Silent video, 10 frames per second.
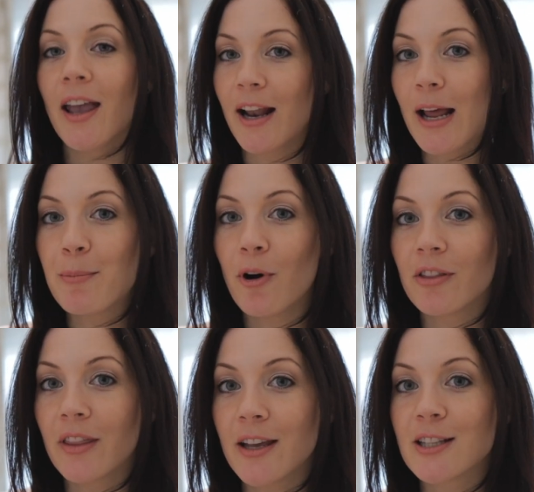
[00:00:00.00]
and I
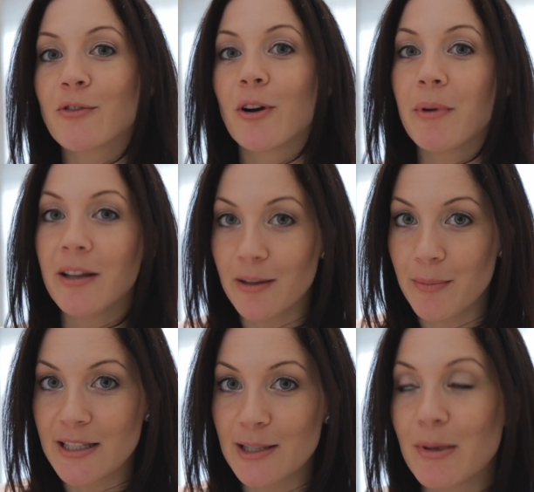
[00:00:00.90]
bought things from
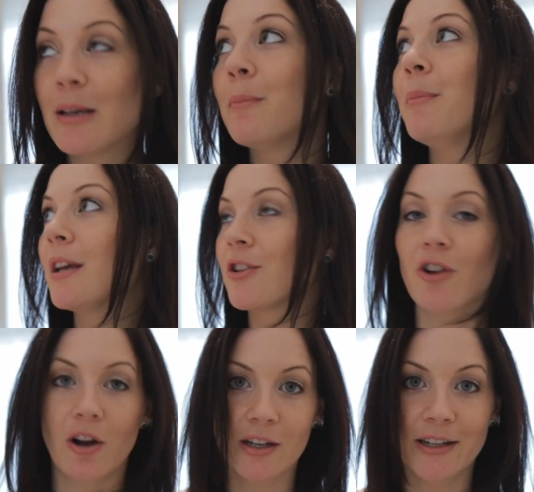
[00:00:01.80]
Intimissimi. Big
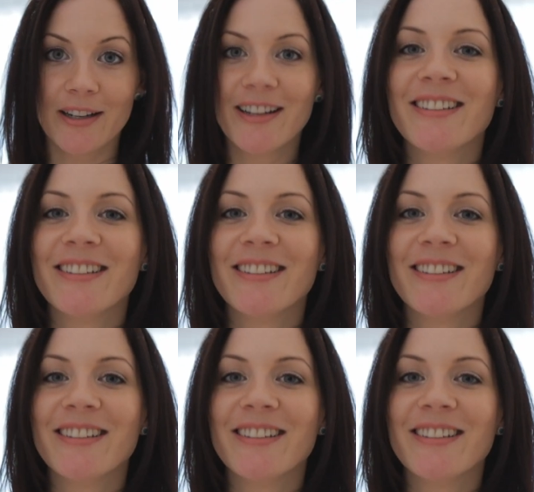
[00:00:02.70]
shocker.